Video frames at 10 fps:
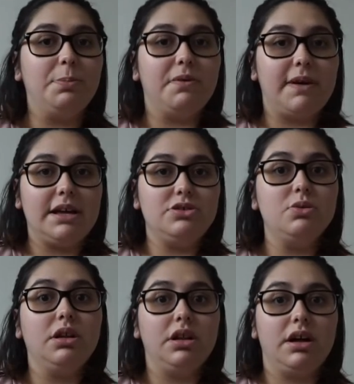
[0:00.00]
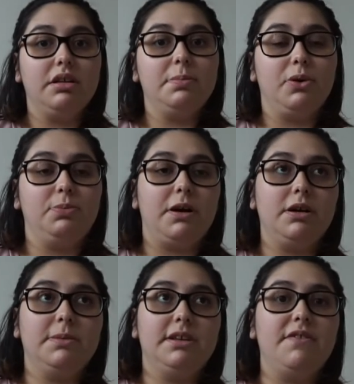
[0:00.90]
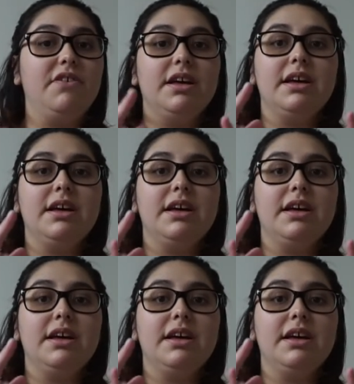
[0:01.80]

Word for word: provides you a lot of the postpartum stuff,